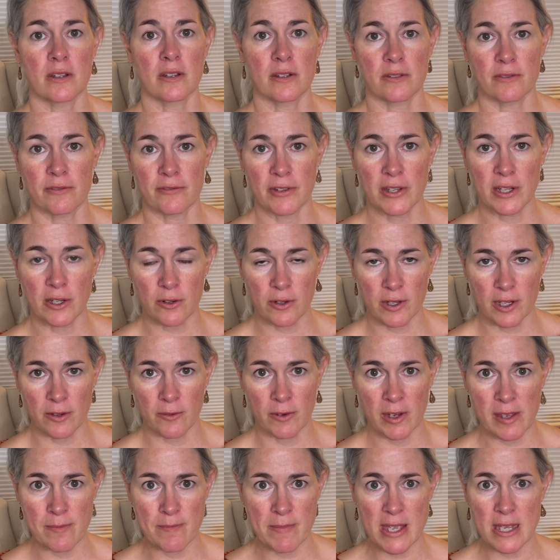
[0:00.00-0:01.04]
fingering
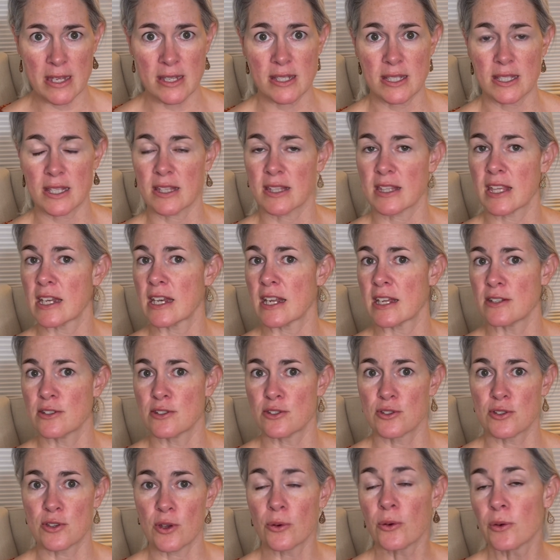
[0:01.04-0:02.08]
weight base that I
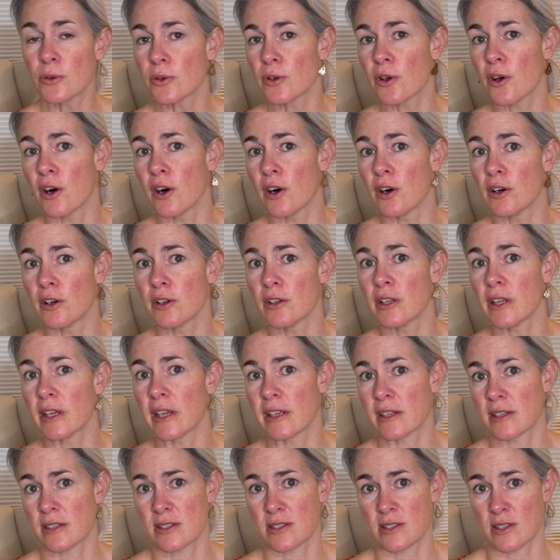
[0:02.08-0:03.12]
don't call a
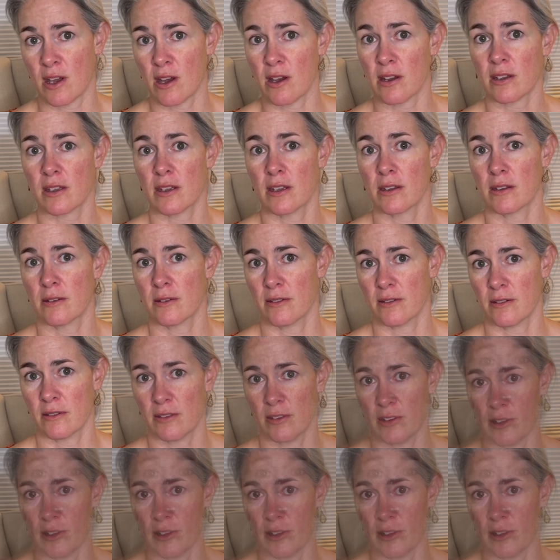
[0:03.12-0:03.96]
sock yarn.